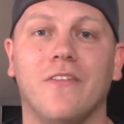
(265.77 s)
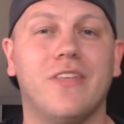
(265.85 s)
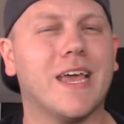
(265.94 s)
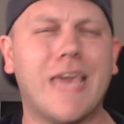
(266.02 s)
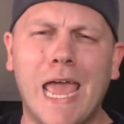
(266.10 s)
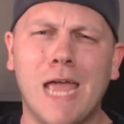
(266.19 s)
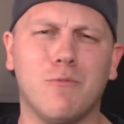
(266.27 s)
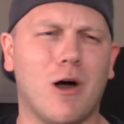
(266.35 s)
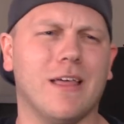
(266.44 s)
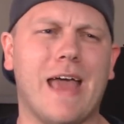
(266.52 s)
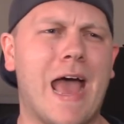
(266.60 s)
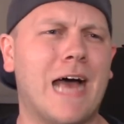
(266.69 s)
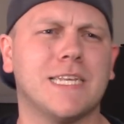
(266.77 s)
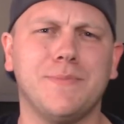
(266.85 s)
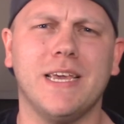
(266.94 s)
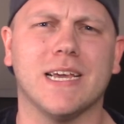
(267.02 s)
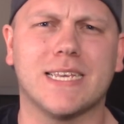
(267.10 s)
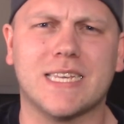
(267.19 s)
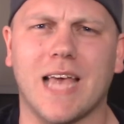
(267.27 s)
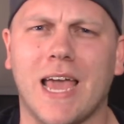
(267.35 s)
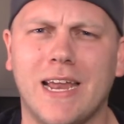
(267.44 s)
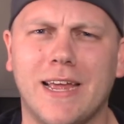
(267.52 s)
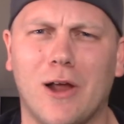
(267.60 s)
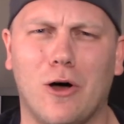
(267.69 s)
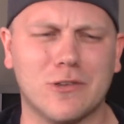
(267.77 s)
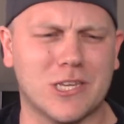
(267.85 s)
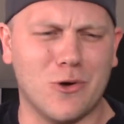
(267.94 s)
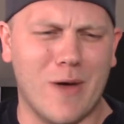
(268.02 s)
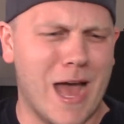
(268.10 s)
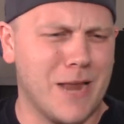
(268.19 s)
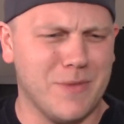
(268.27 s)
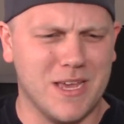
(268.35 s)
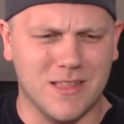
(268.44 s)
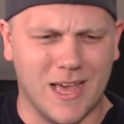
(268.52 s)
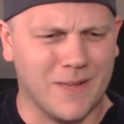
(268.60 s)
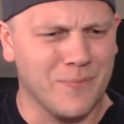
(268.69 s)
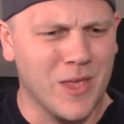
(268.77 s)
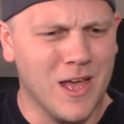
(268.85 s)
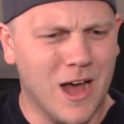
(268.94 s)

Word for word: the game while it has me excited also had me like